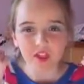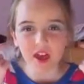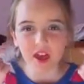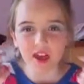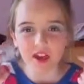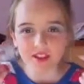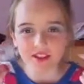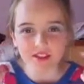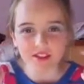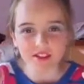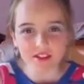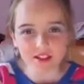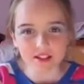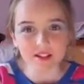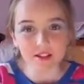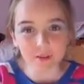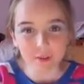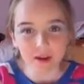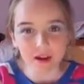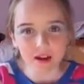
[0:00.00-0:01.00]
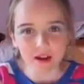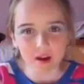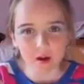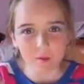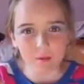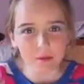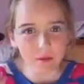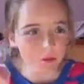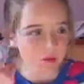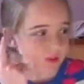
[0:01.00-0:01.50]
This is the
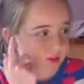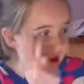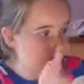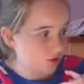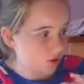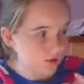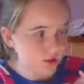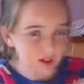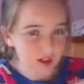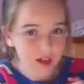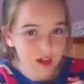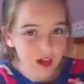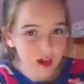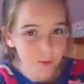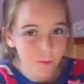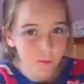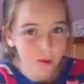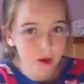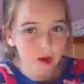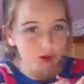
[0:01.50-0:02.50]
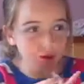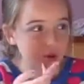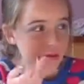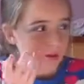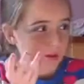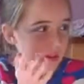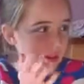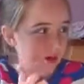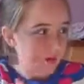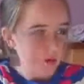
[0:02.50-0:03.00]
makeup you want to do to them so
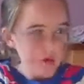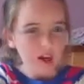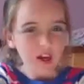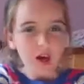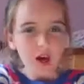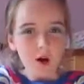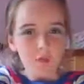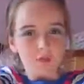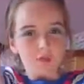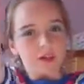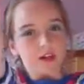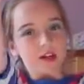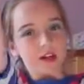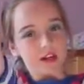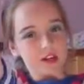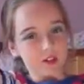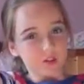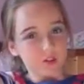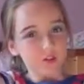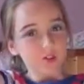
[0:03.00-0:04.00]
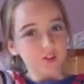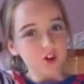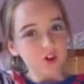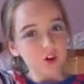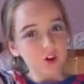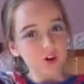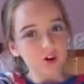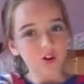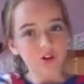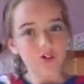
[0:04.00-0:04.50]
when they wake up they get a good
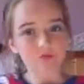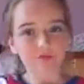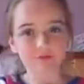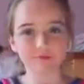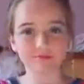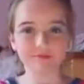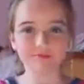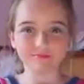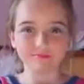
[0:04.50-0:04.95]
shock.